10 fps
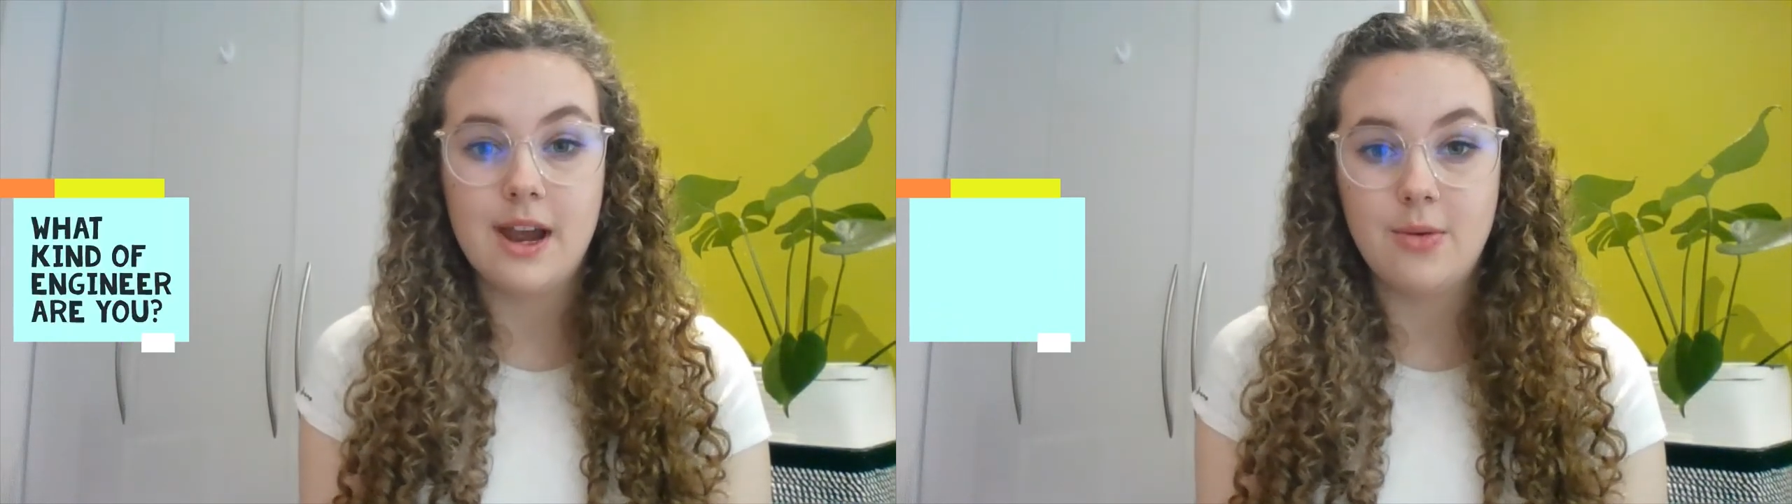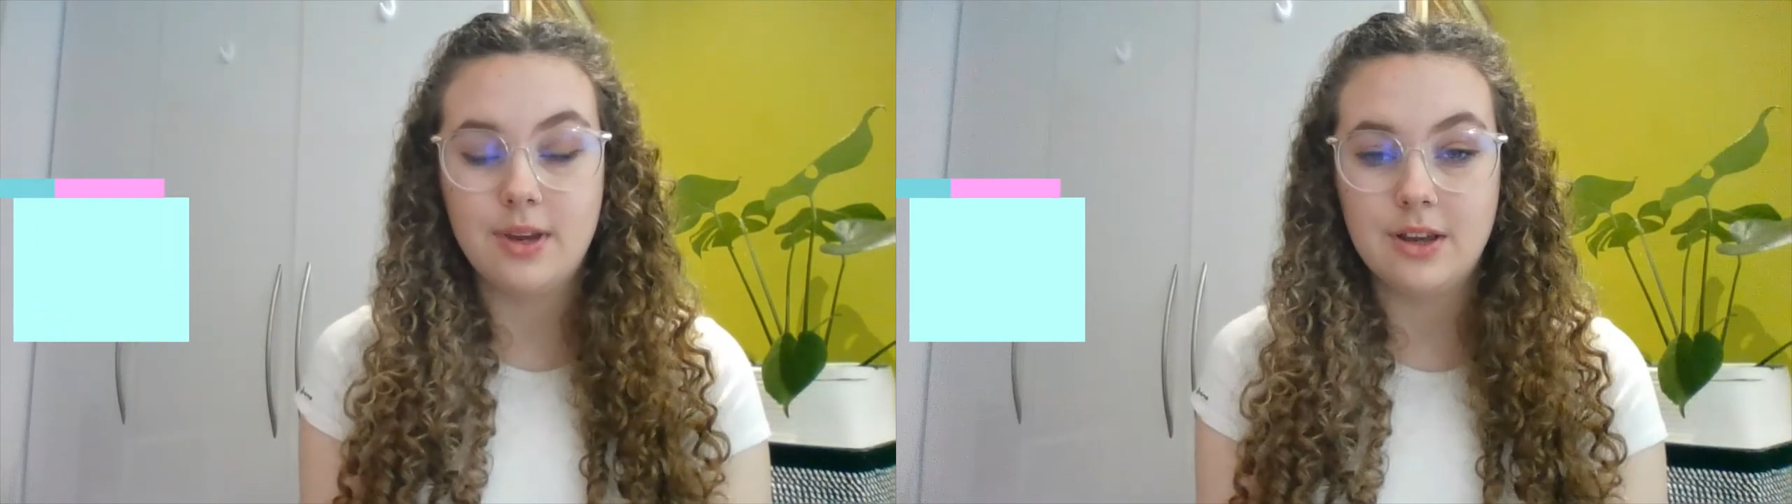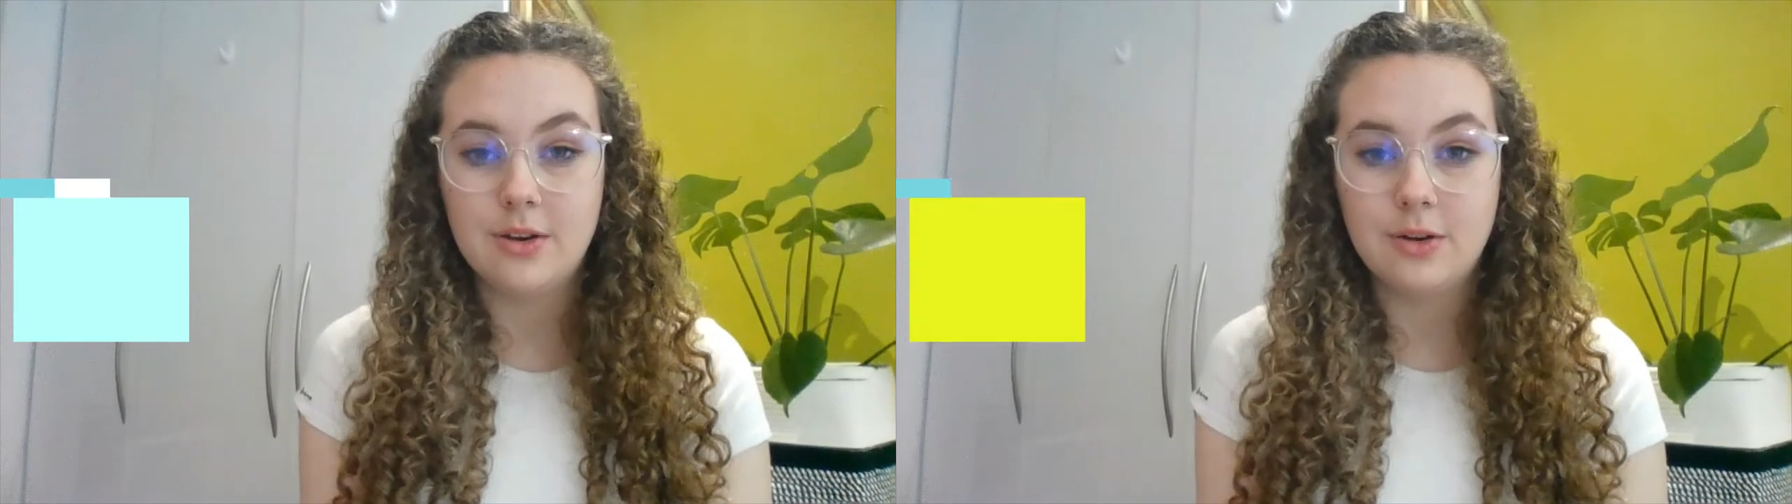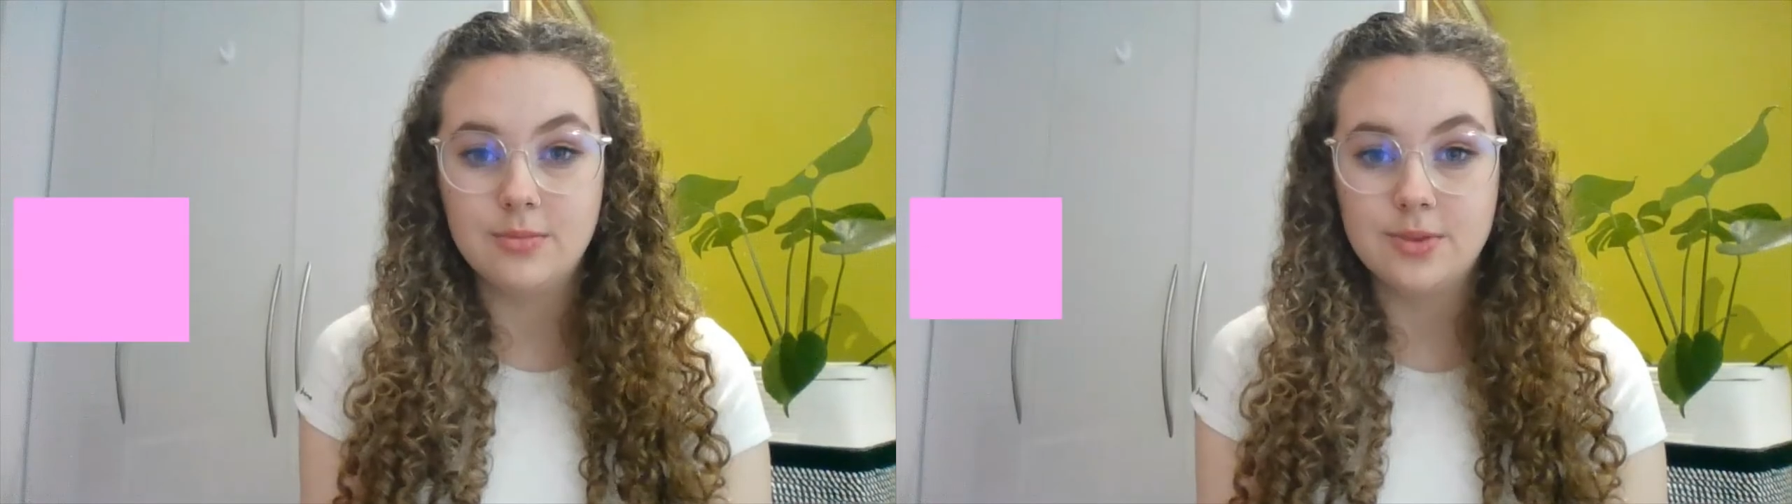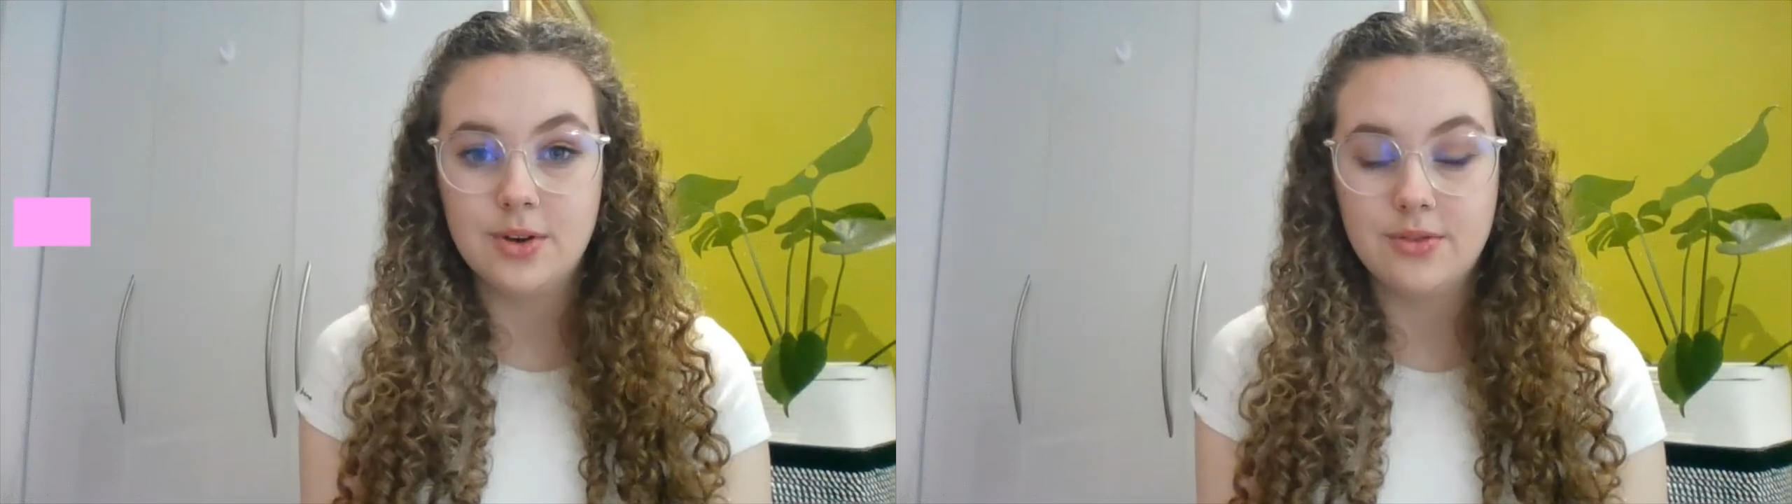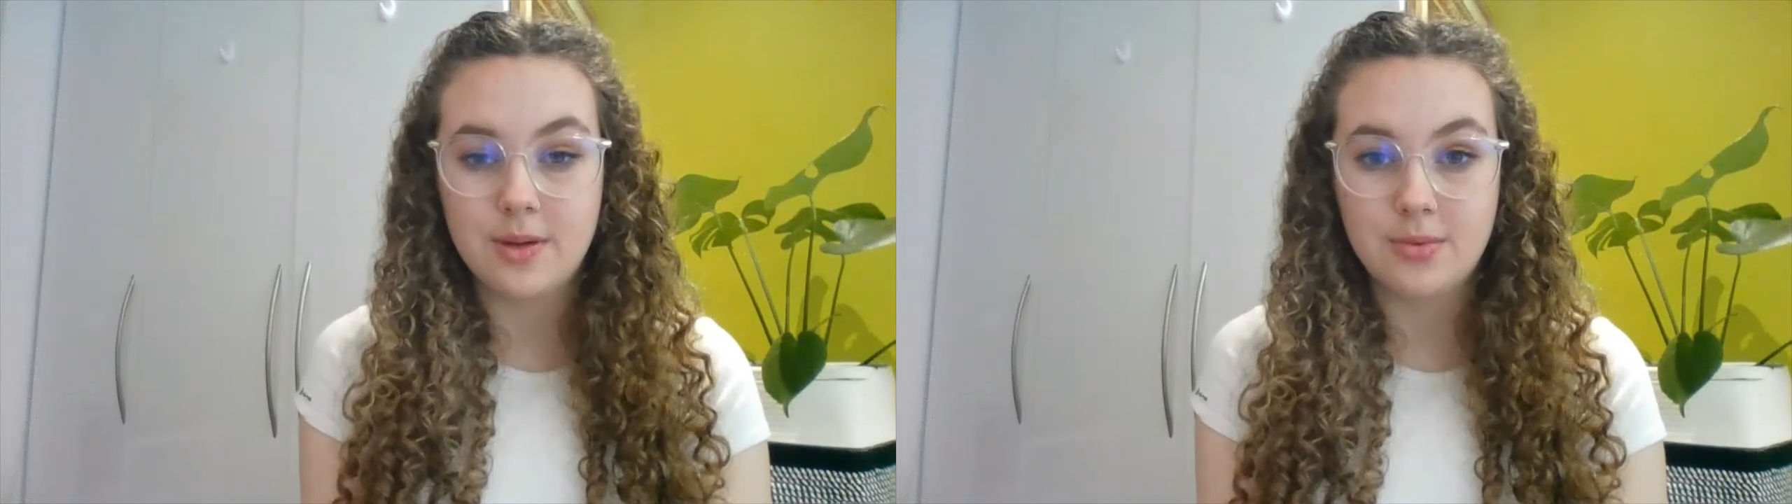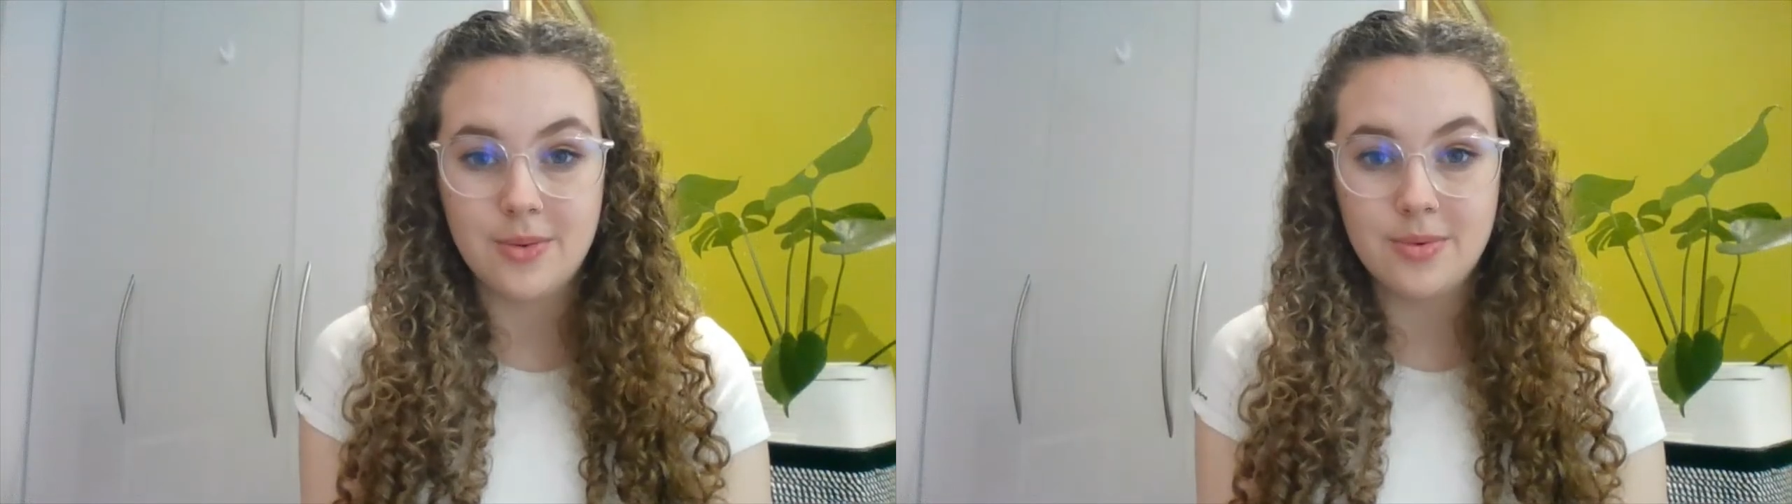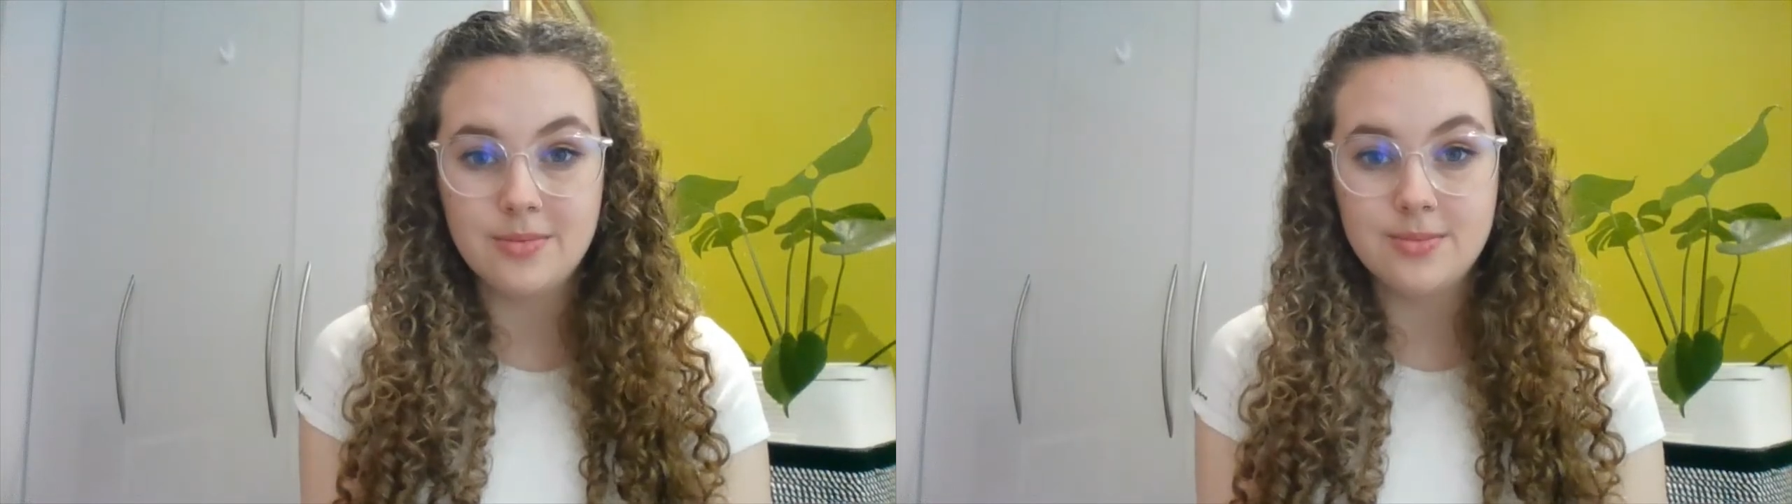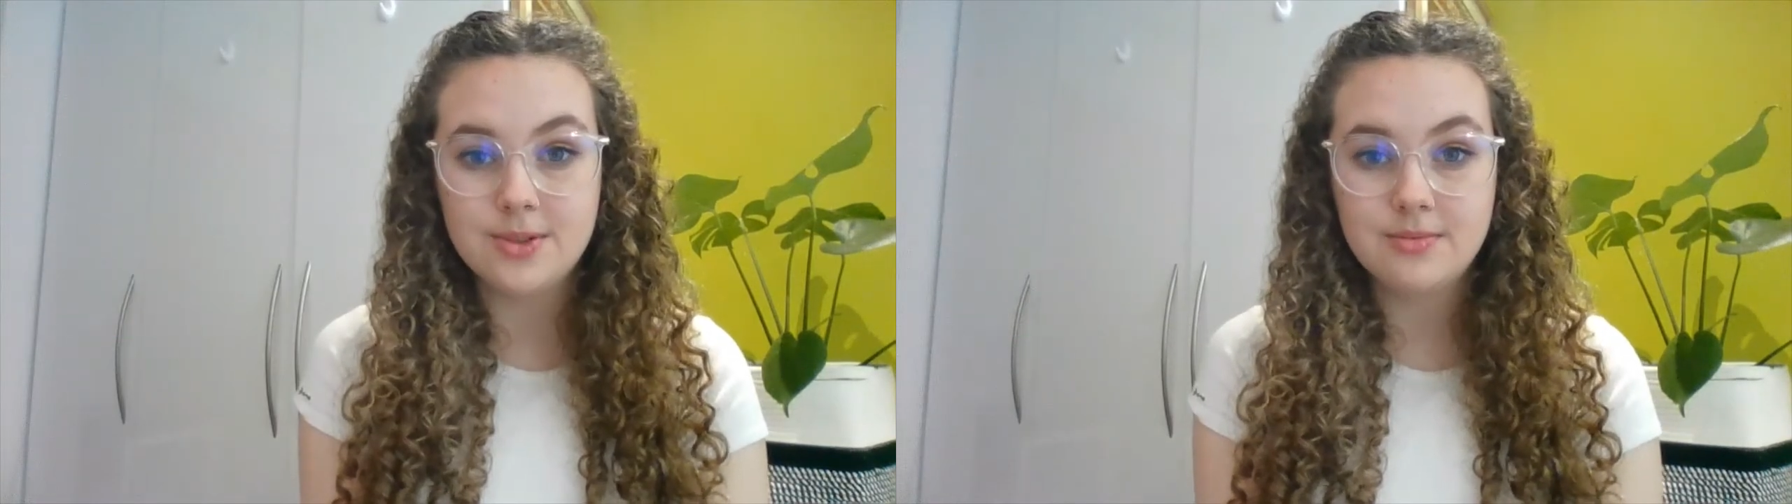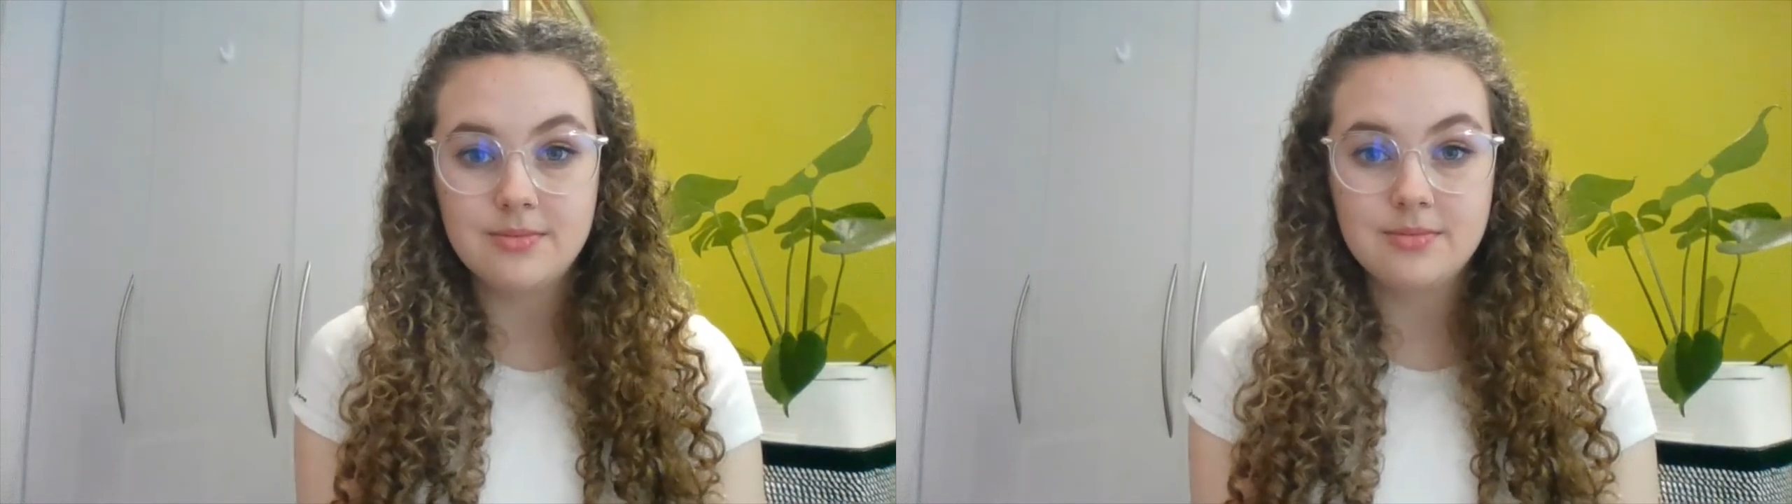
and how we can help solve their problems.